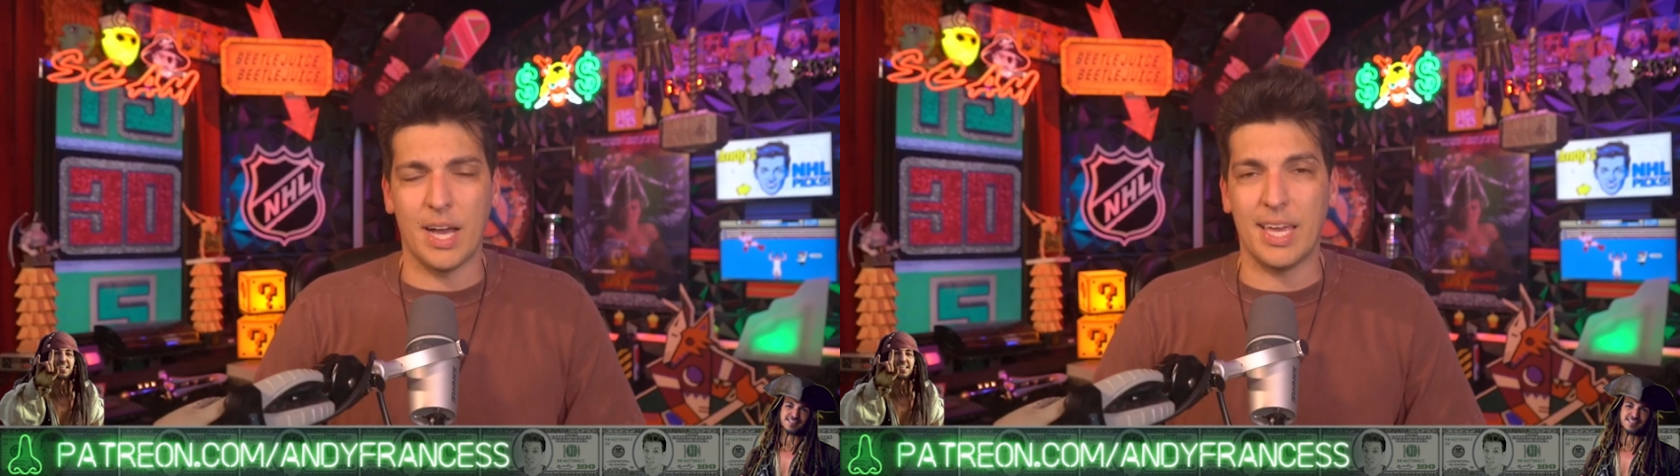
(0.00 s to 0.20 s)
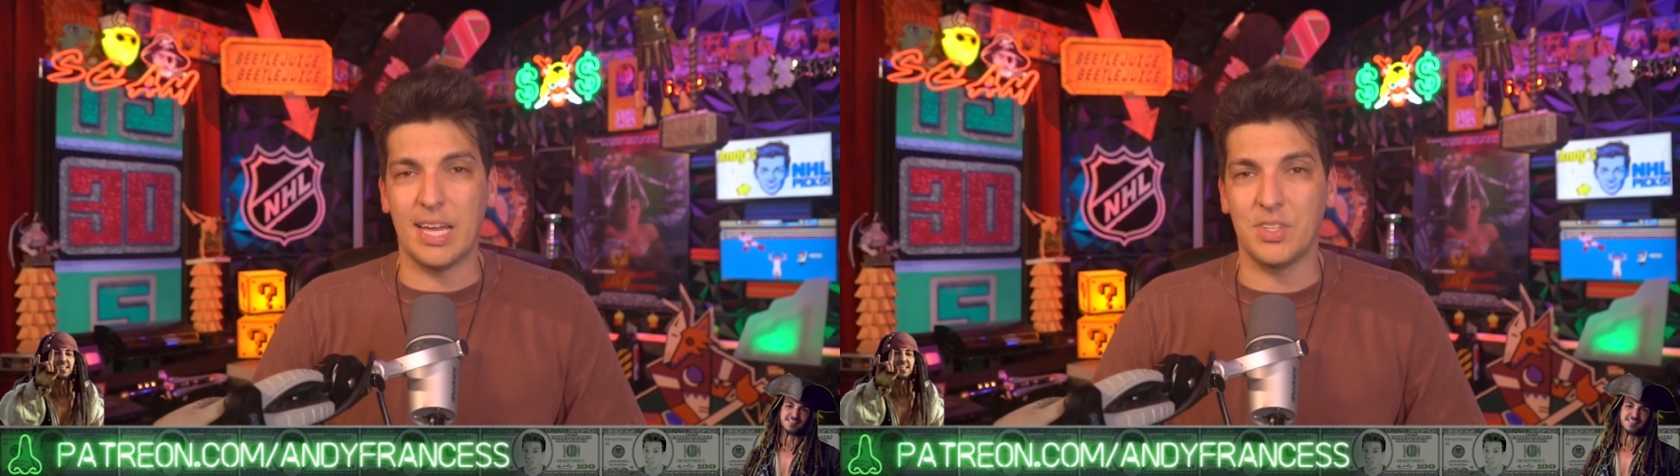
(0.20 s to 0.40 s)

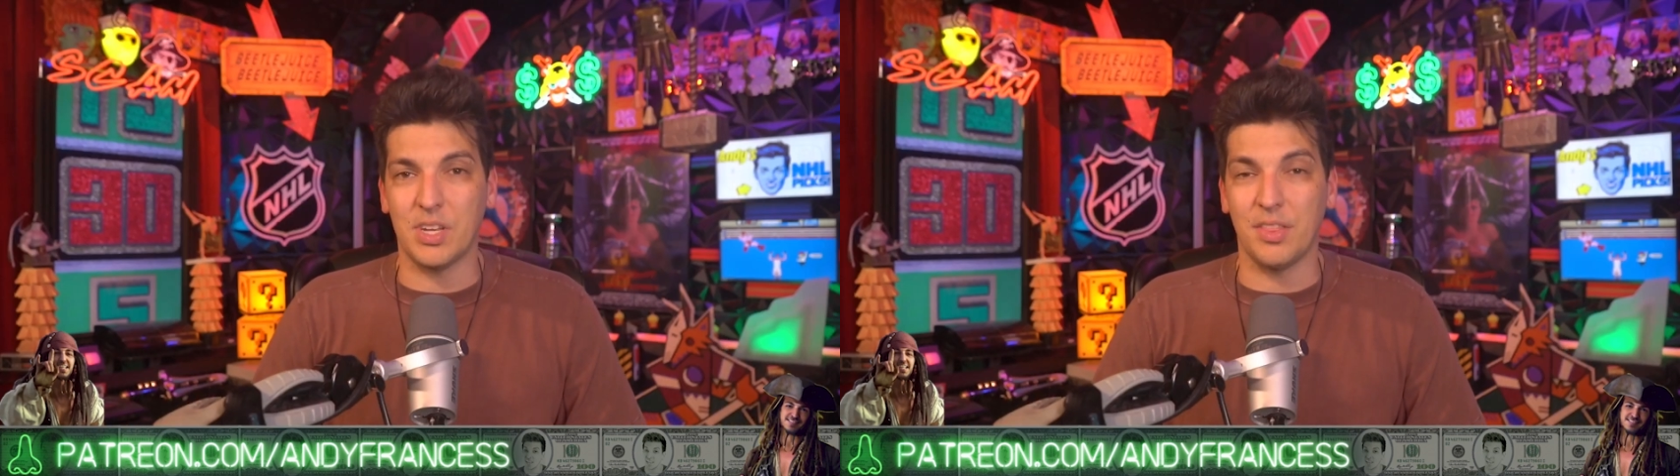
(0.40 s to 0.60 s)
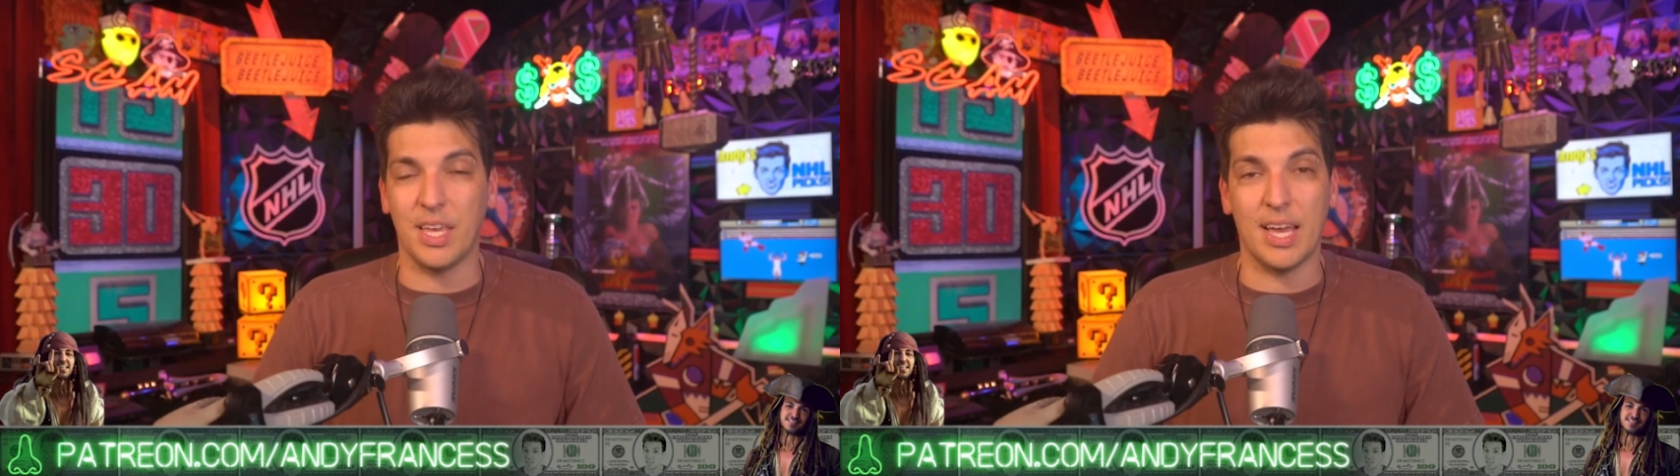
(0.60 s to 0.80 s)

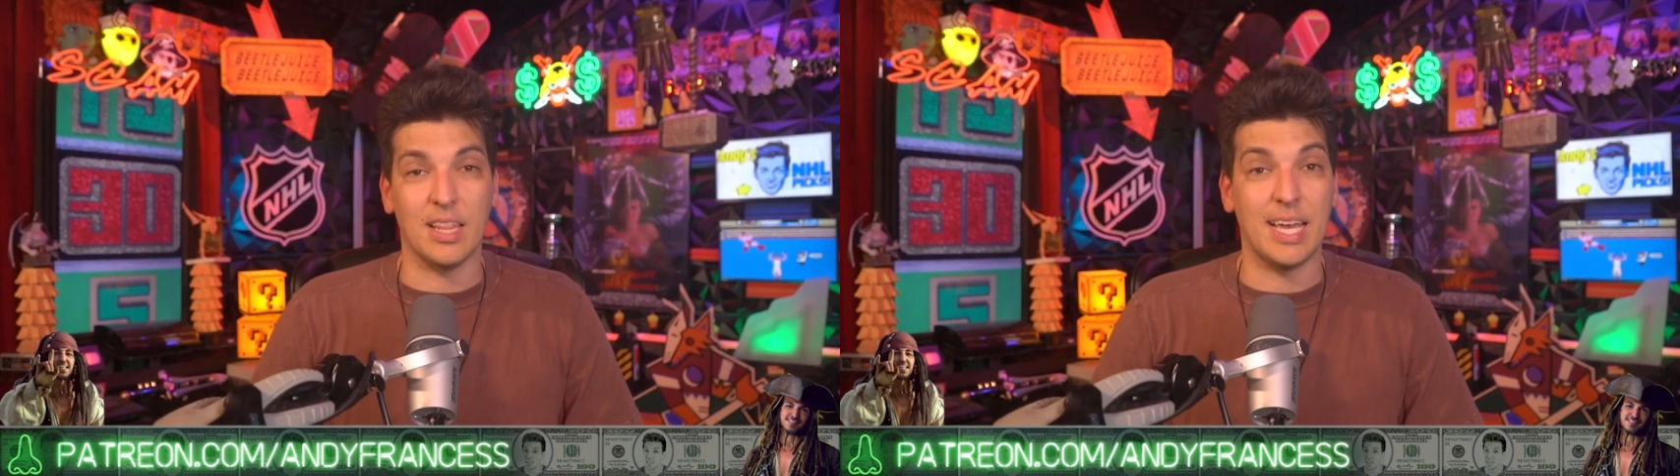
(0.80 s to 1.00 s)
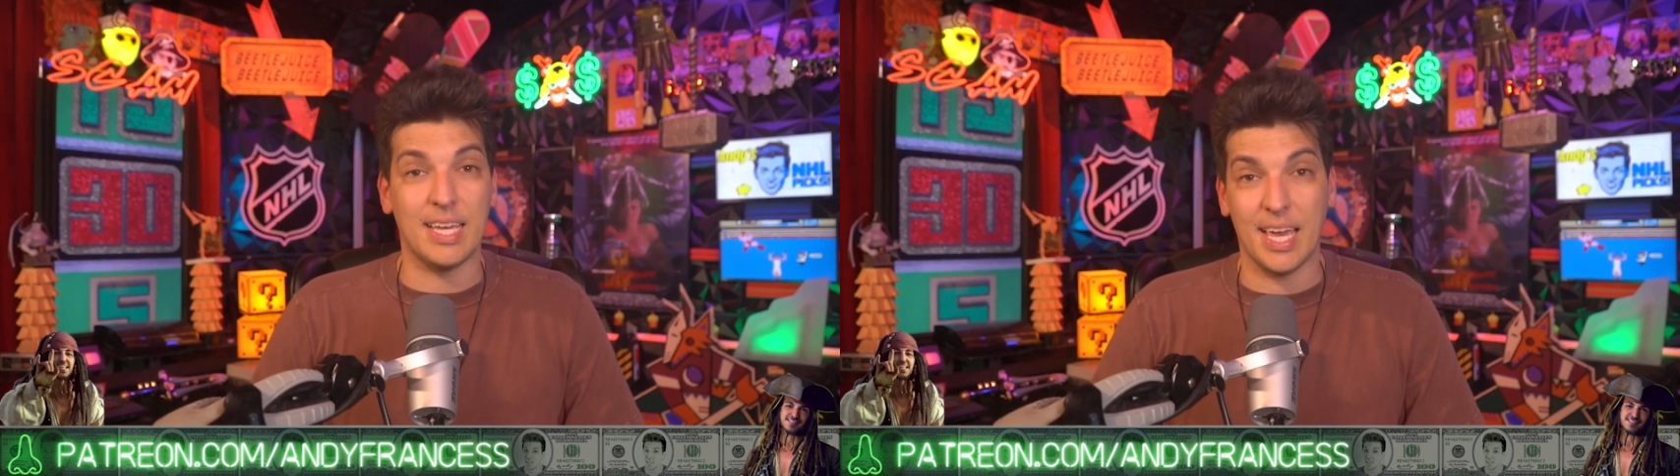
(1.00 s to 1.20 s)
against the
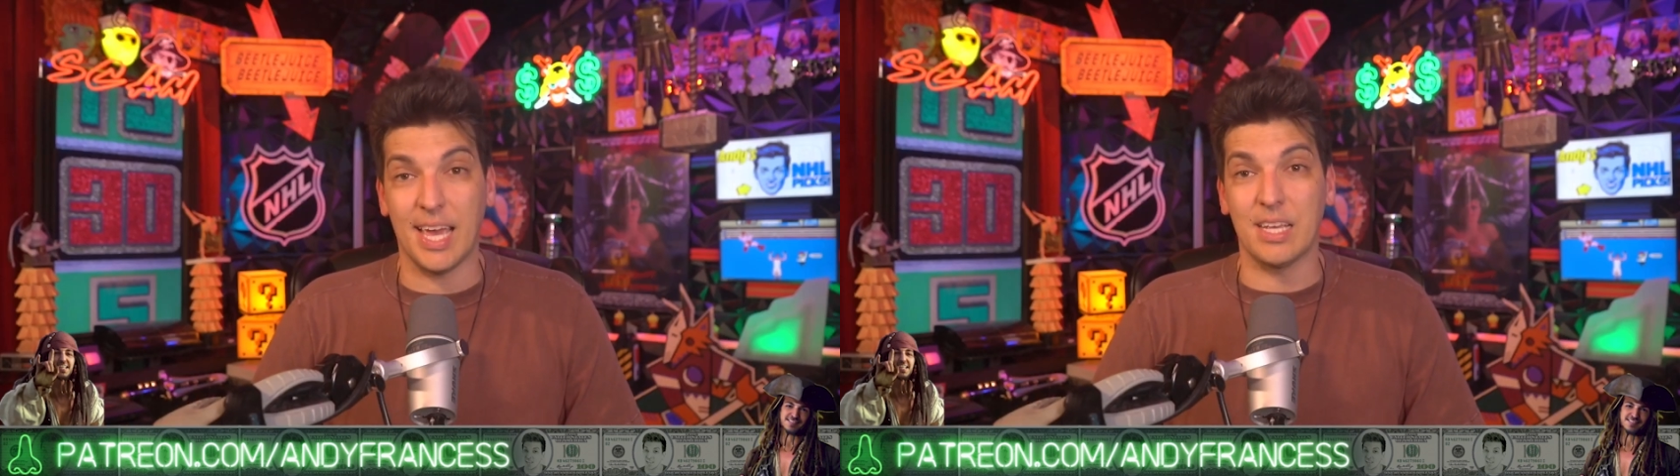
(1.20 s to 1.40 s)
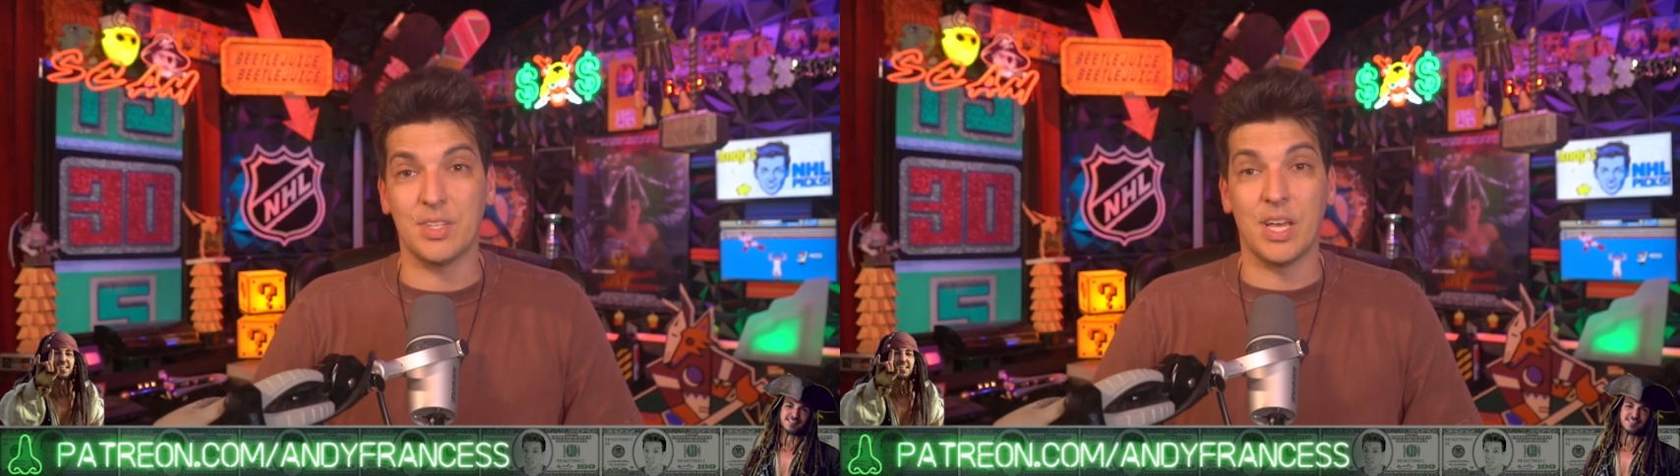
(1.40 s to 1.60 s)
LA
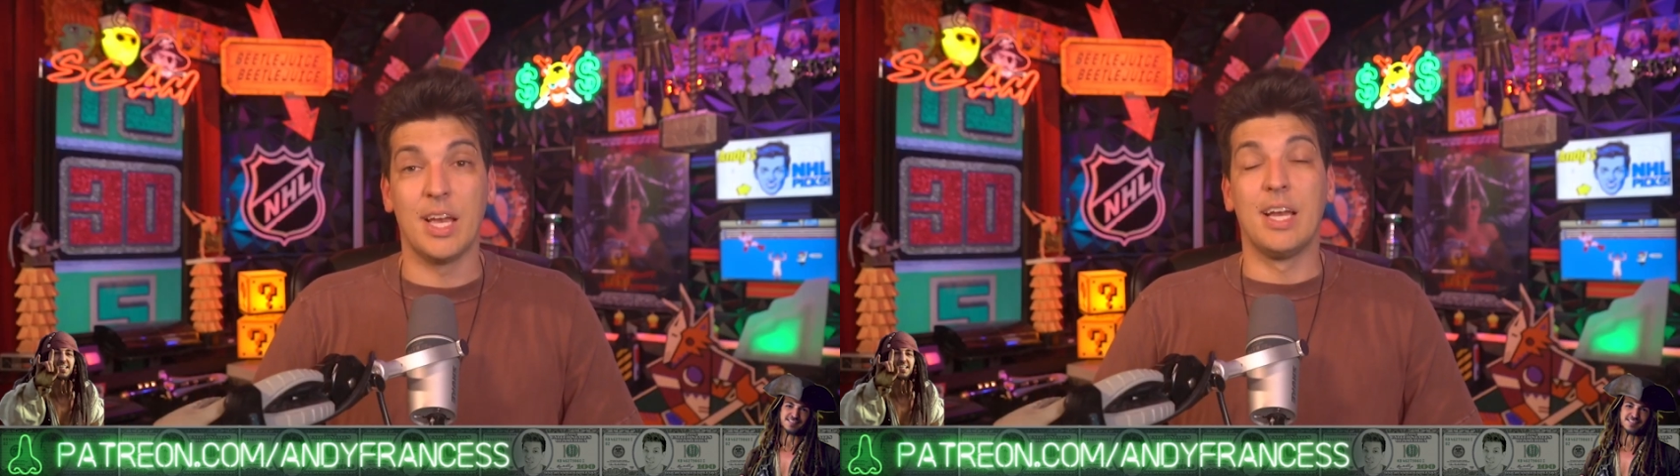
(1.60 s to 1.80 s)
Kings.